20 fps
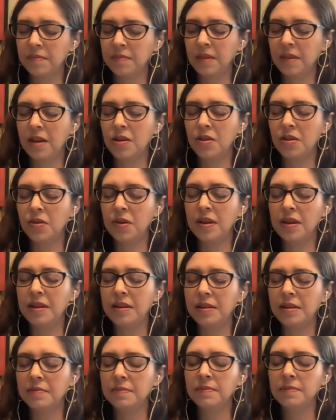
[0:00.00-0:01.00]
And you
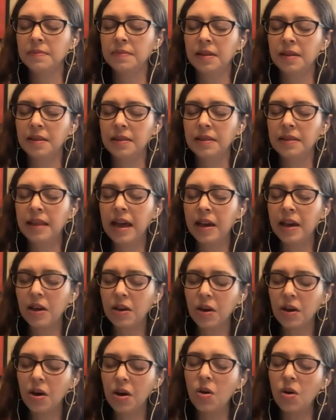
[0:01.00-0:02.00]
can let
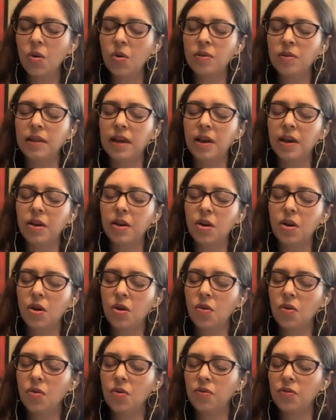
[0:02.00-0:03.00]
go
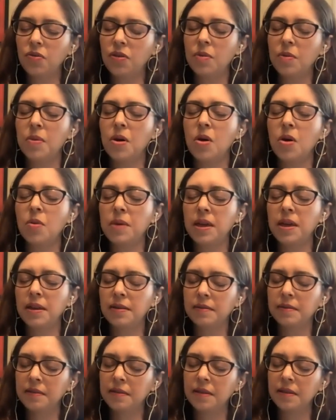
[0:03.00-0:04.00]
for the moment
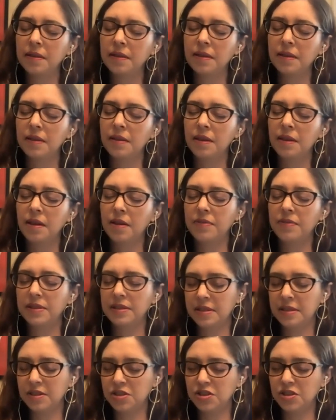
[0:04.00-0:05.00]
of the
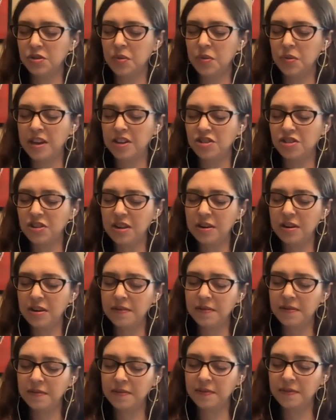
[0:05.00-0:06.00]
situation.
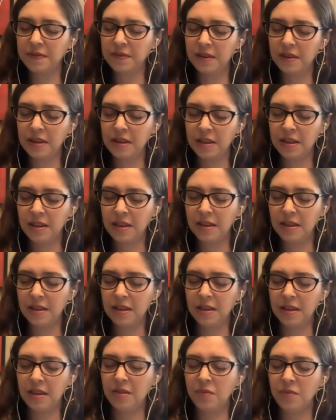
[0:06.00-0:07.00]

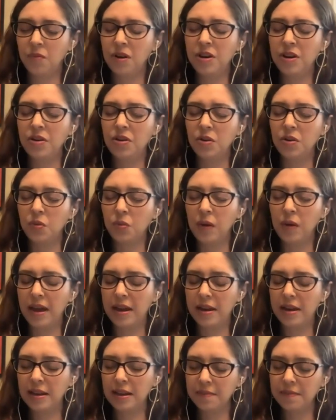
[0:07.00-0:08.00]
And when you're
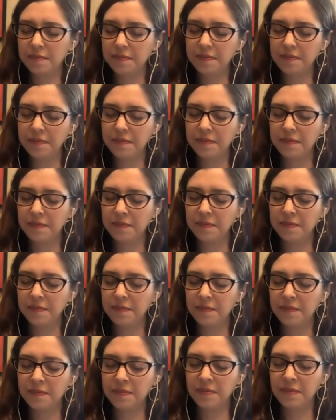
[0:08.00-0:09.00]
ready, you
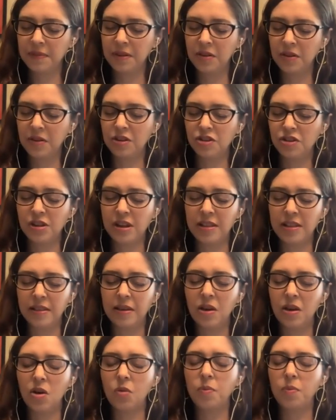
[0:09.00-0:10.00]
can
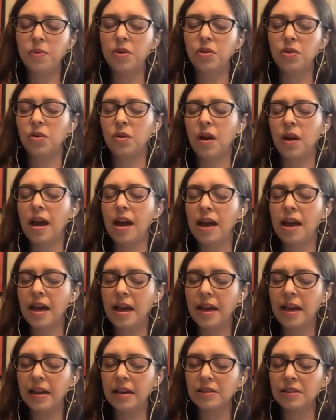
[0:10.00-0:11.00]
gently open your
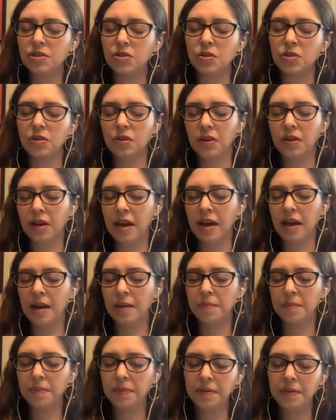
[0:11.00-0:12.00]
eyes or look
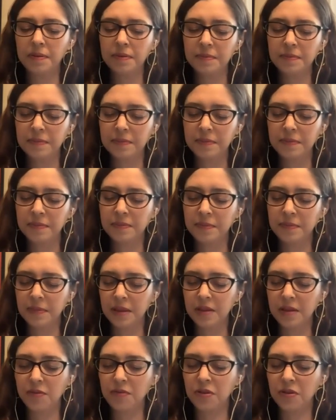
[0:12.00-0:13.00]
up.
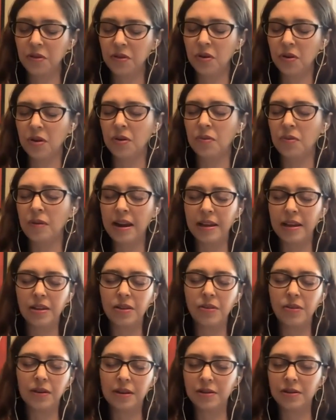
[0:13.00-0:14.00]
If you are ready,
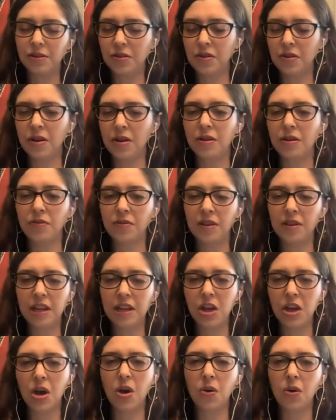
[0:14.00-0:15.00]
you can turn on your
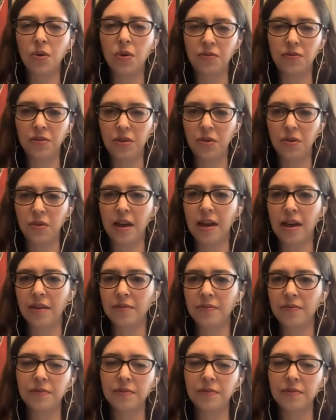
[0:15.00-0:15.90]
video if you have